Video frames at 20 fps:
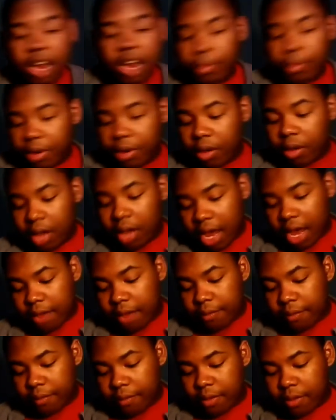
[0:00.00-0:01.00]
it in real
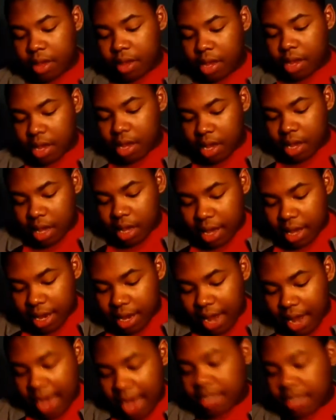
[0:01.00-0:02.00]
life,
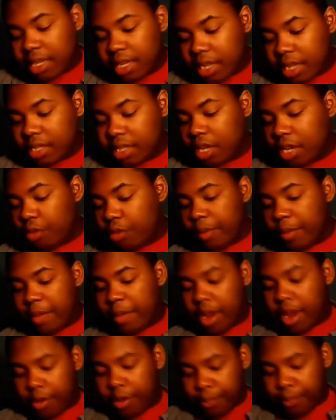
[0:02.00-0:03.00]
it actually looks a little bit
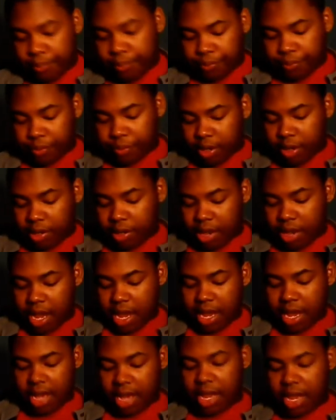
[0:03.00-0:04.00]
better, because
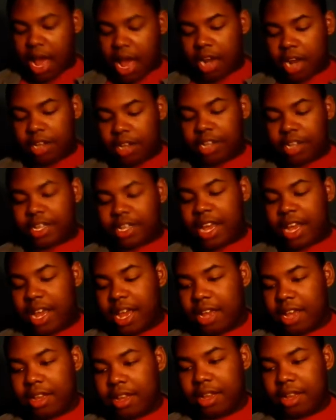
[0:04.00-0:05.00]
like it kind of looks
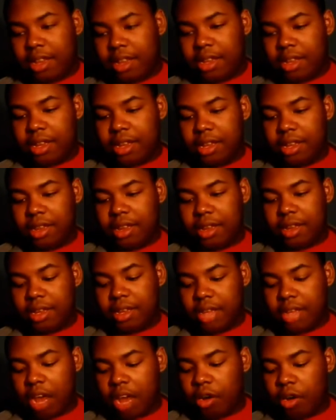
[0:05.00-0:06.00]
like,
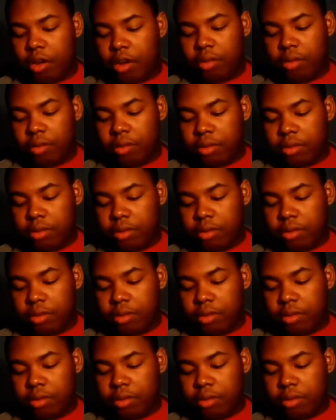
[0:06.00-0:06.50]
I don't know,